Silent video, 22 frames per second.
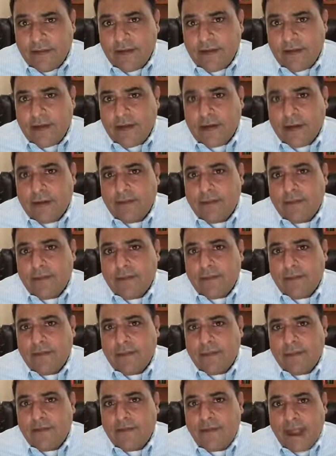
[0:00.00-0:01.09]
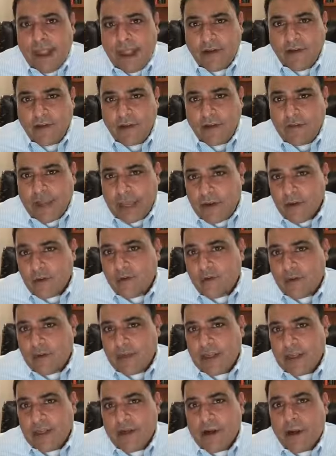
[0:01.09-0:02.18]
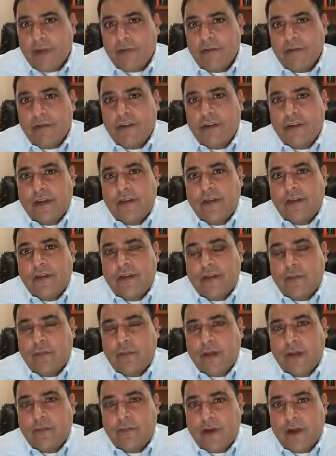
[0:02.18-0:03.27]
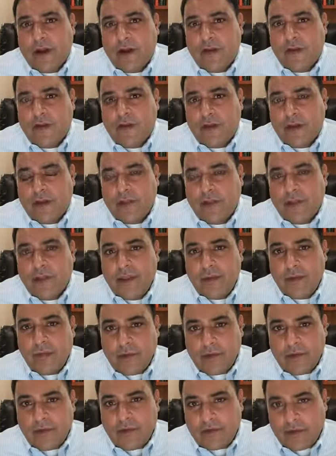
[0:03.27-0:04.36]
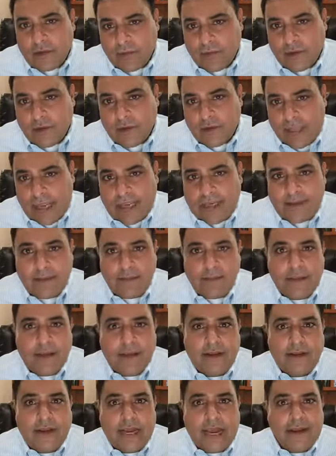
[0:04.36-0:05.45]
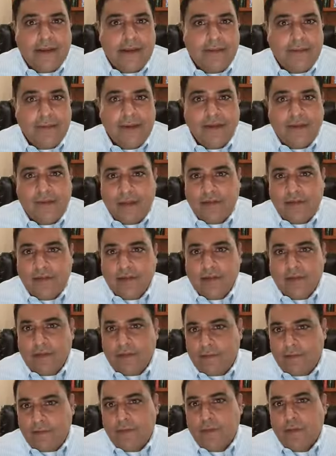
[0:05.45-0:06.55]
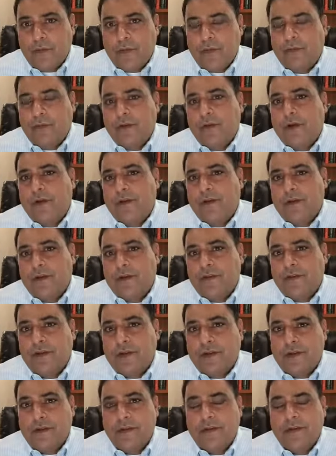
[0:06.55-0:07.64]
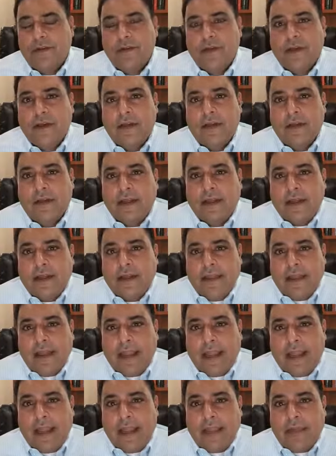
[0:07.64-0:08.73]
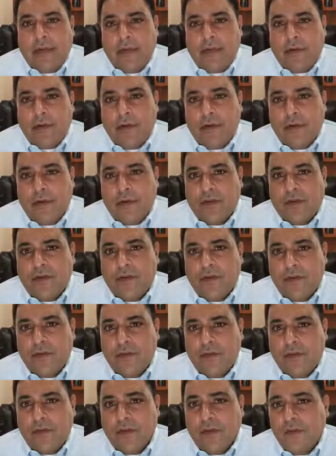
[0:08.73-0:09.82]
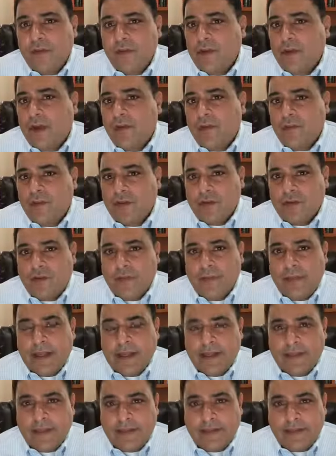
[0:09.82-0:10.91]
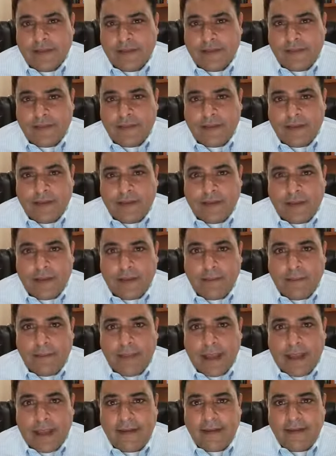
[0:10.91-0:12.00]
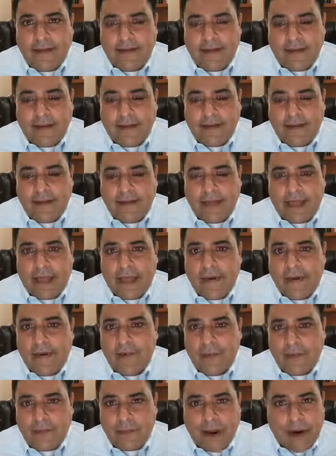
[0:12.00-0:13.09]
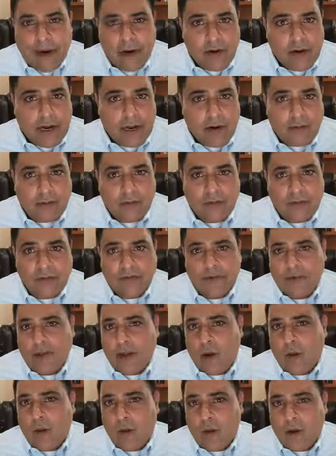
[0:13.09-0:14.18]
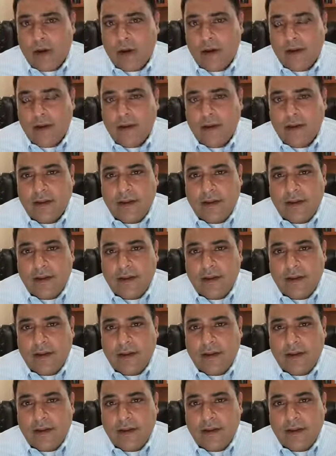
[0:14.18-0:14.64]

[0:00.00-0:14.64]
the factory of energy in all of your cells is called mitochondria, and what they produce is something called ATP. And ATP is basically the fuel for all your cells. And there are certain physiological mechanisms that makes this energy powerhouse not work,